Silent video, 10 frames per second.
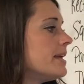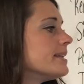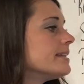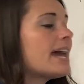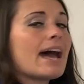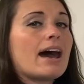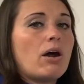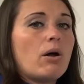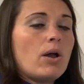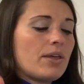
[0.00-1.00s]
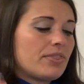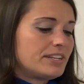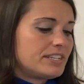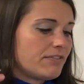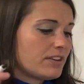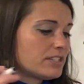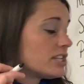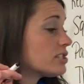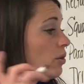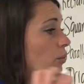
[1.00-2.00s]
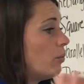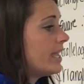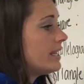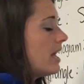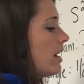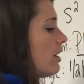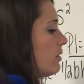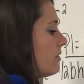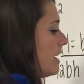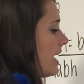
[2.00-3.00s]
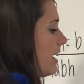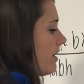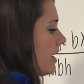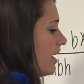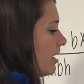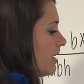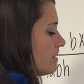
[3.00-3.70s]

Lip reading: Now, the difference is we know the area.